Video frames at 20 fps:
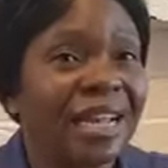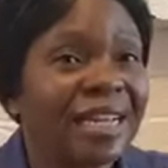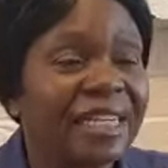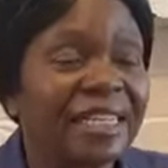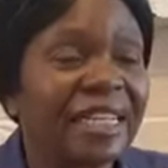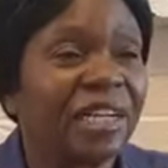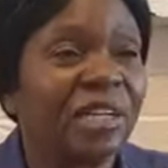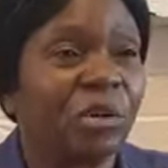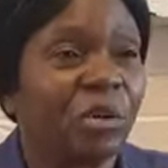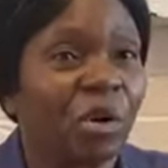
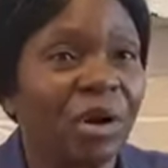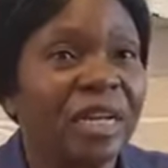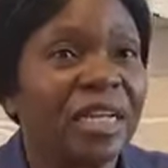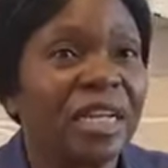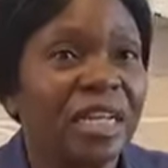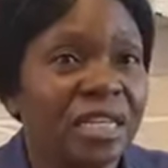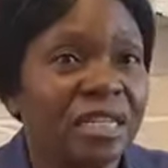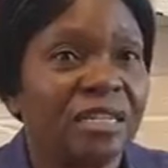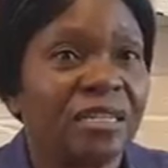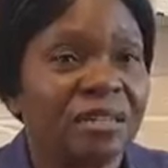intelligent
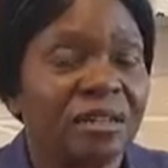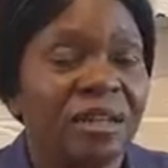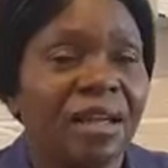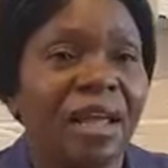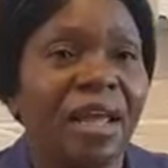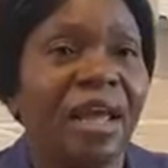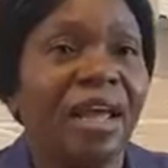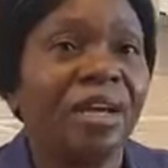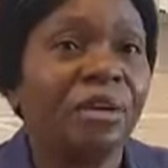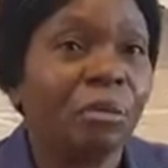God is?
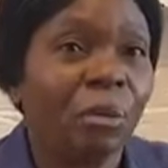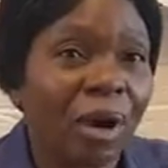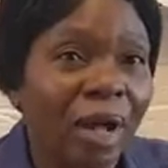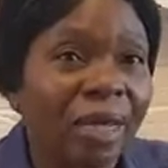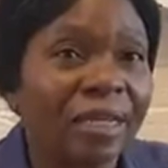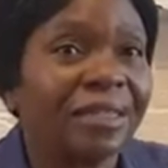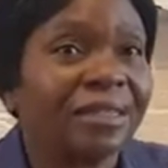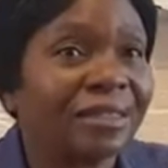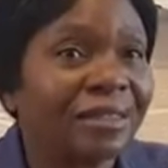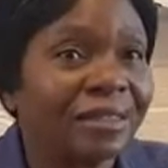And
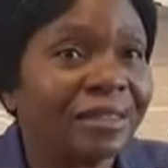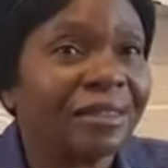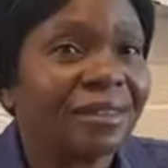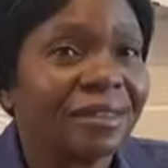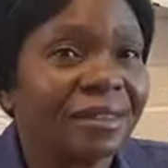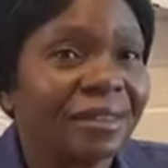what?